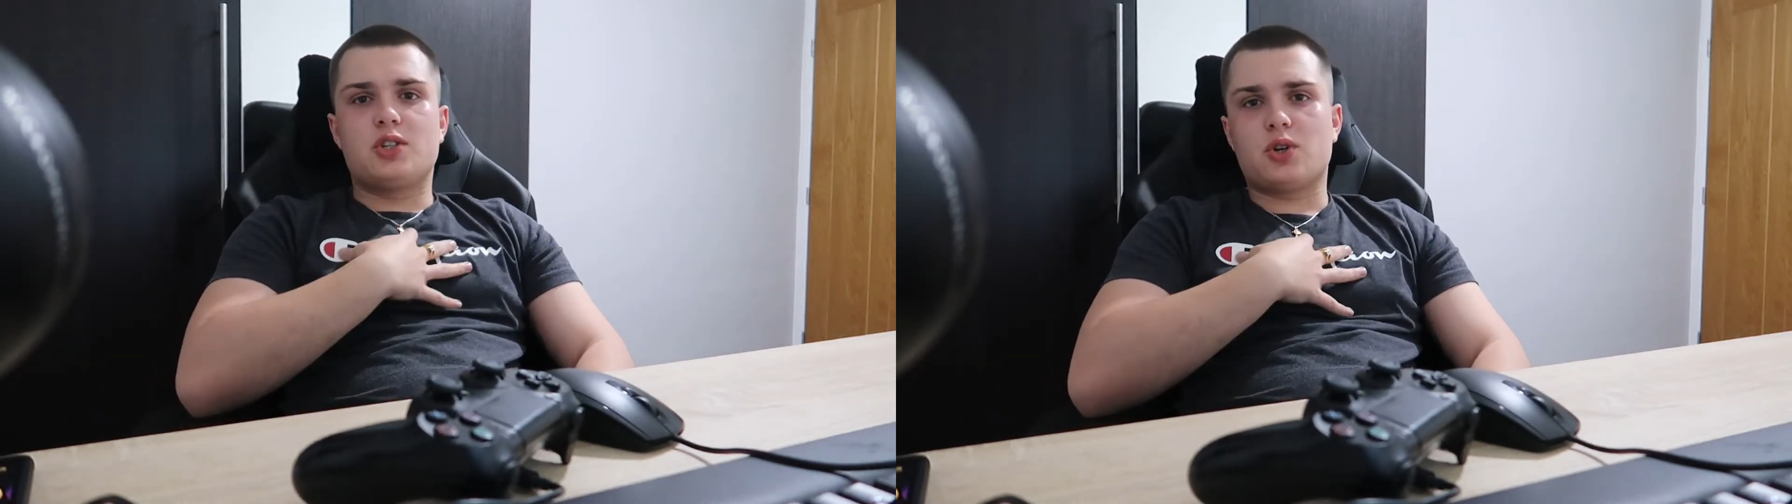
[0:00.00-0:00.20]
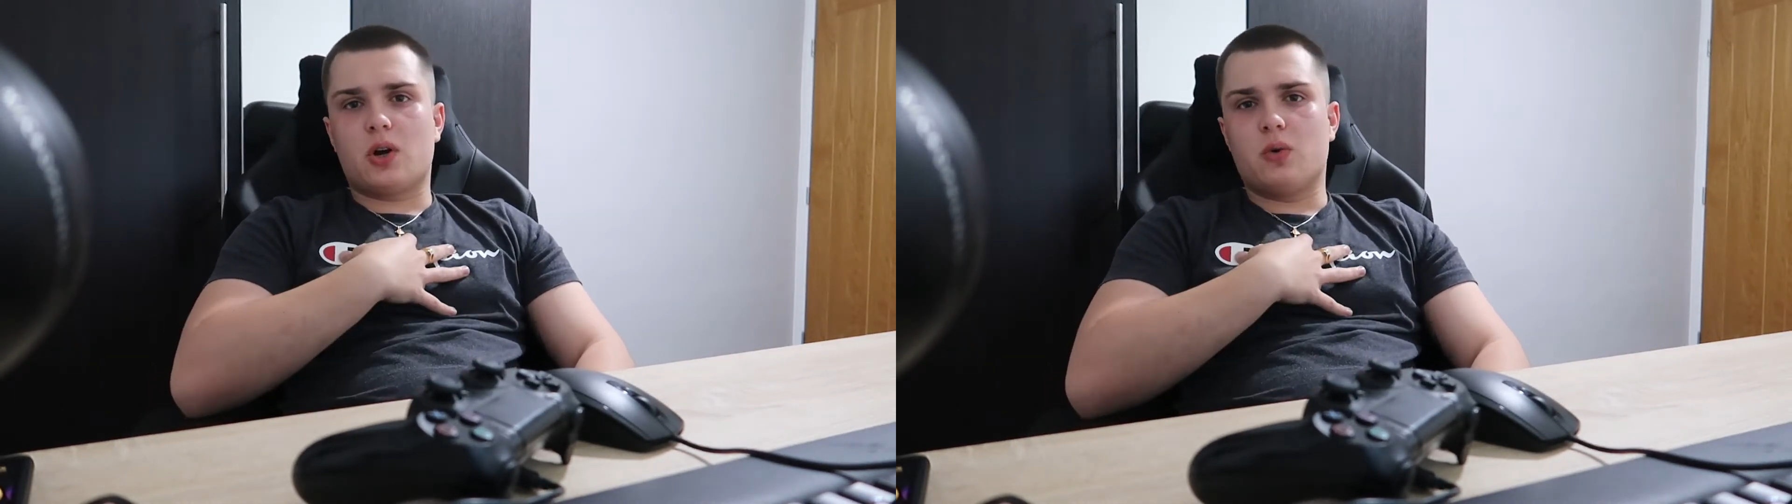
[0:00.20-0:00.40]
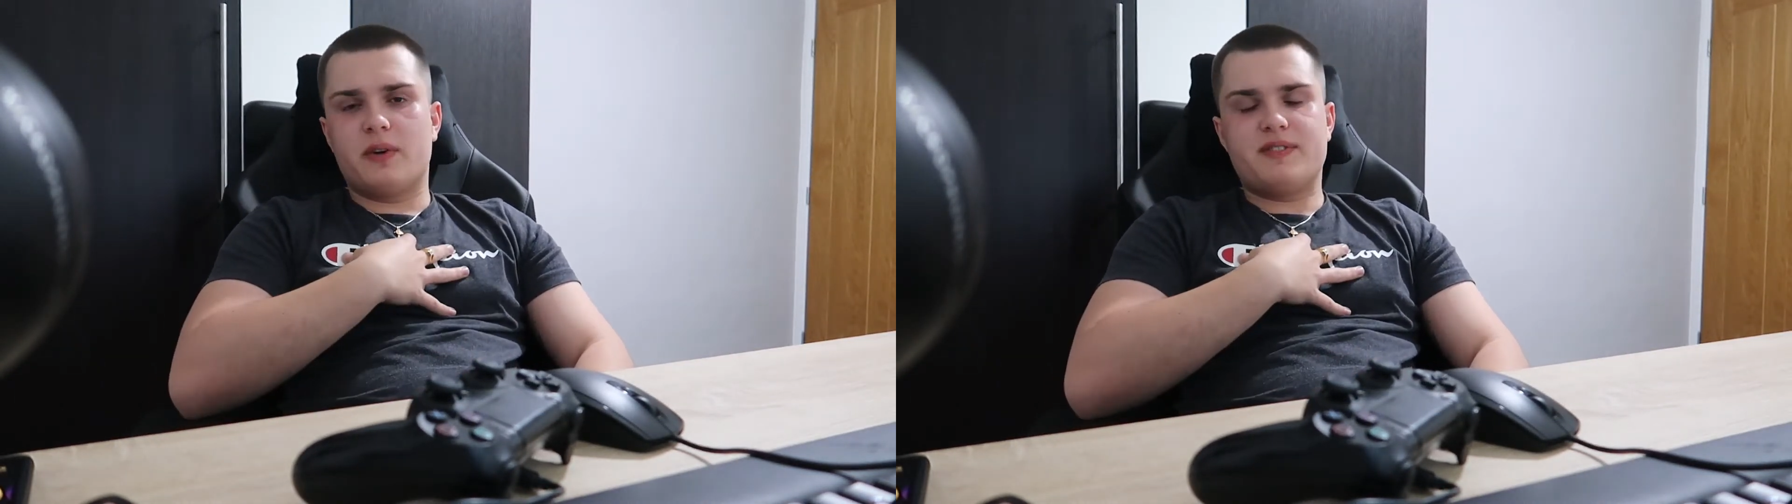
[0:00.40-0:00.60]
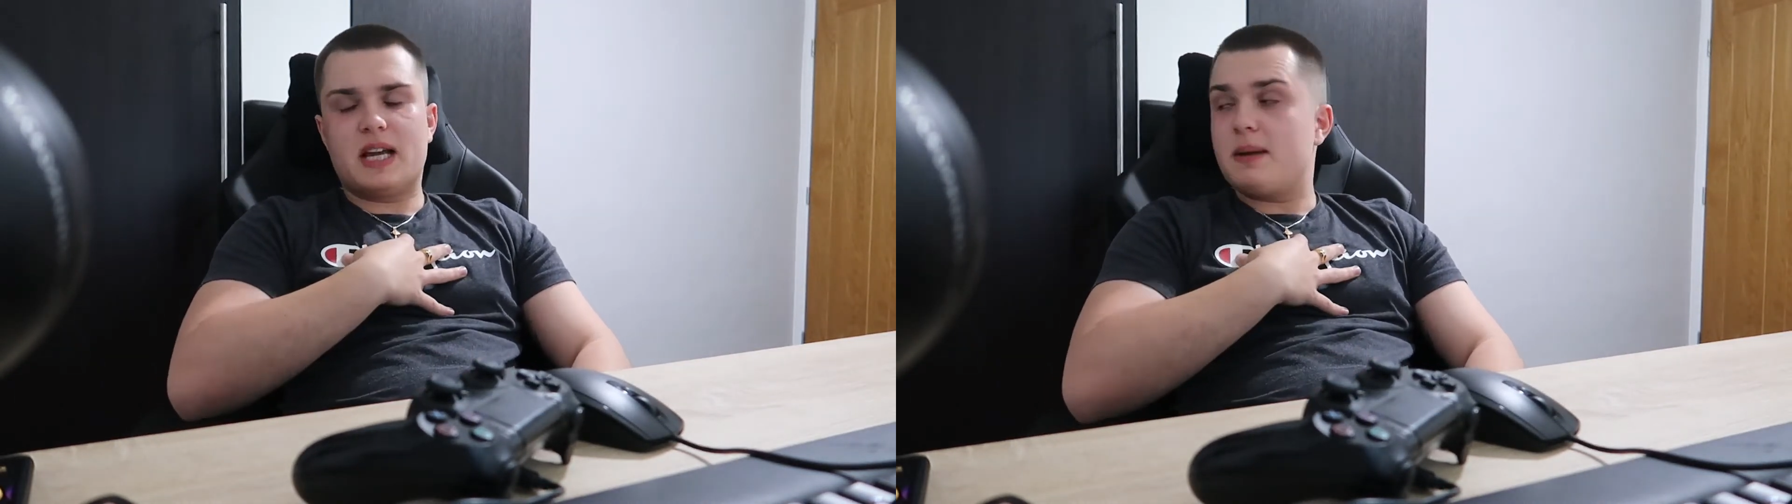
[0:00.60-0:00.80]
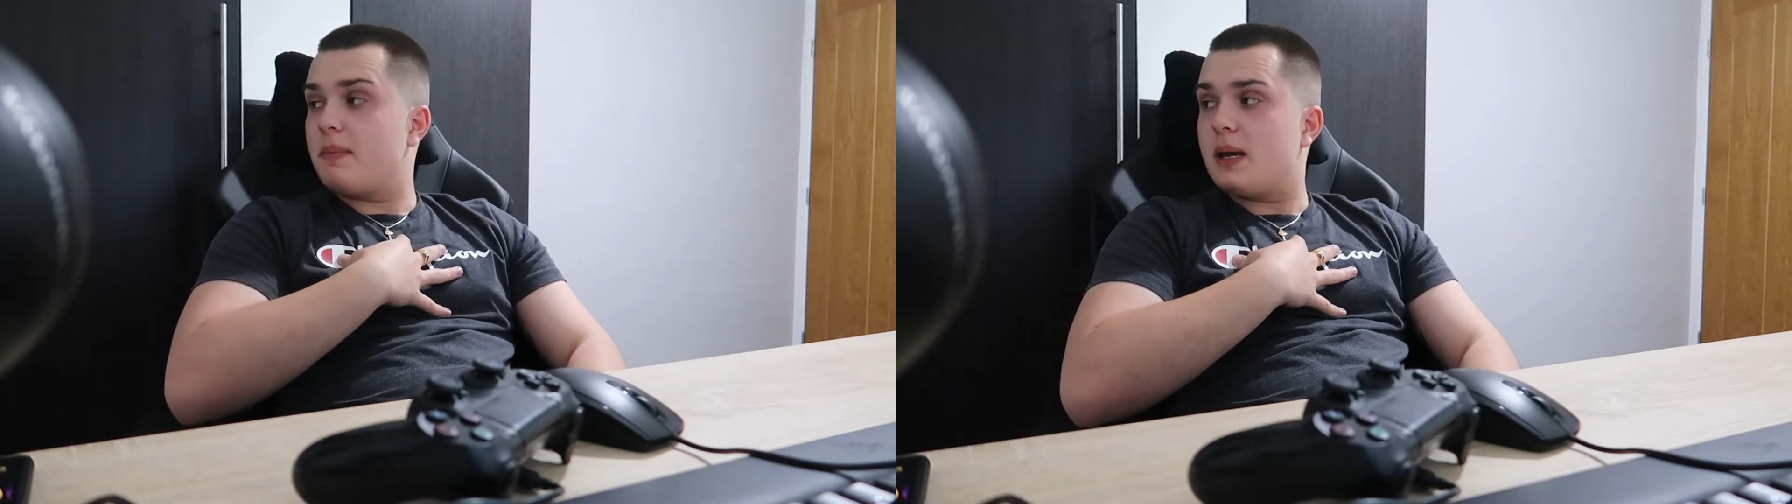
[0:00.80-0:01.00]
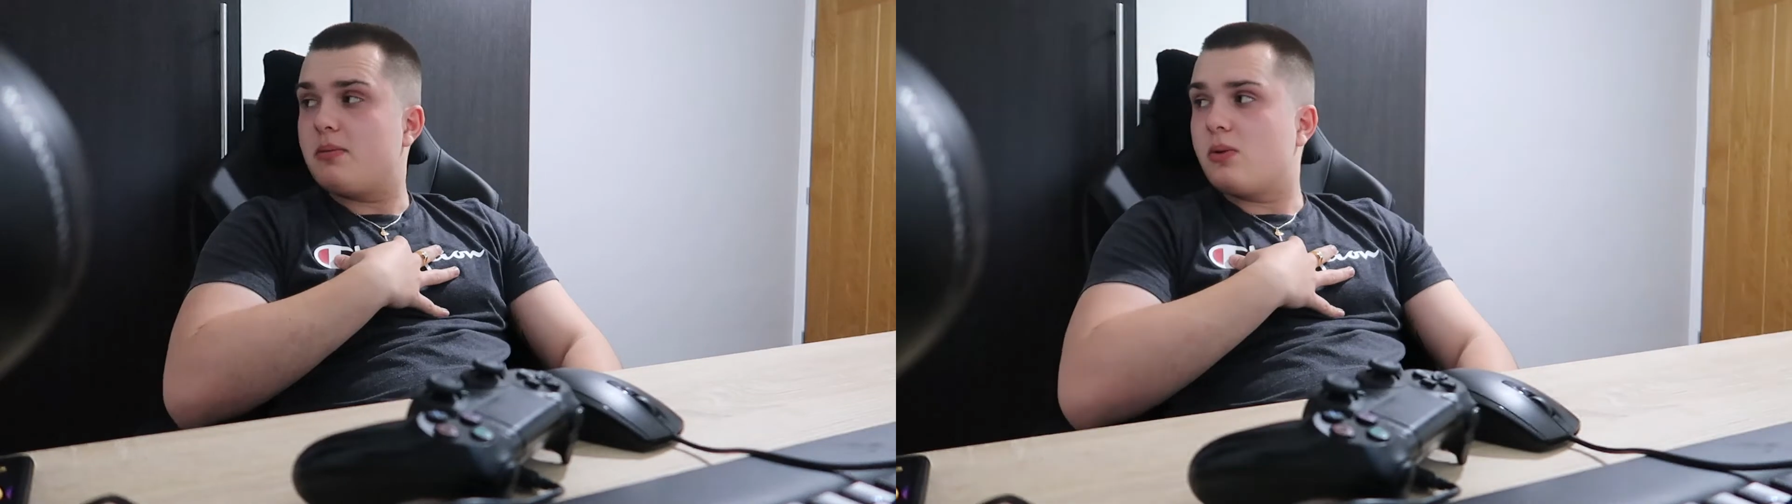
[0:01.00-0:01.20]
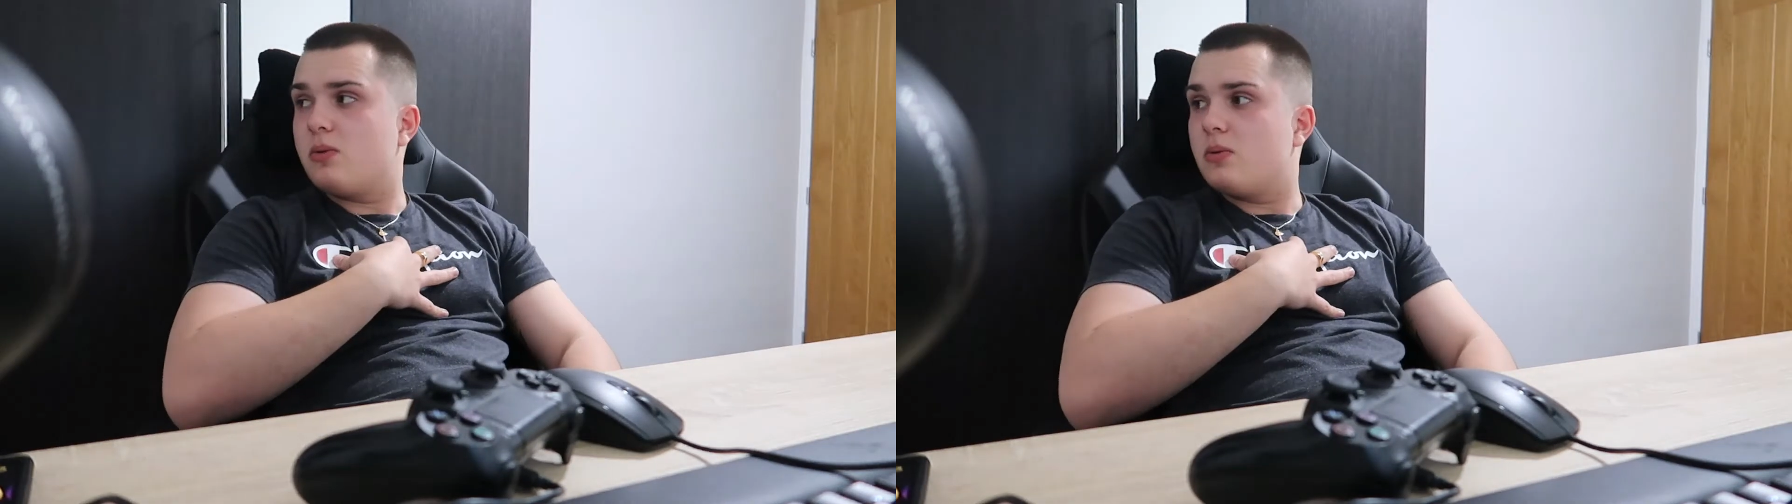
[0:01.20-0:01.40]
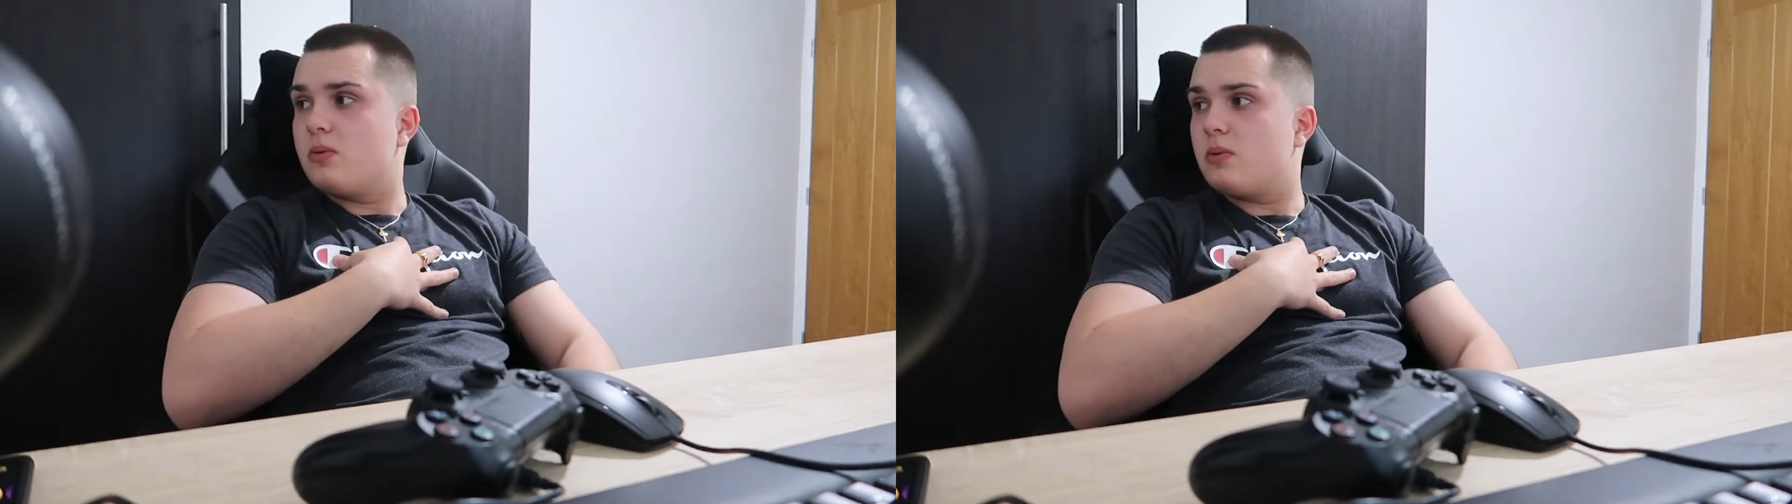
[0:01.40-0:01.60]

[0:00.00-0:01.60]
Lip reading: struggle with telling people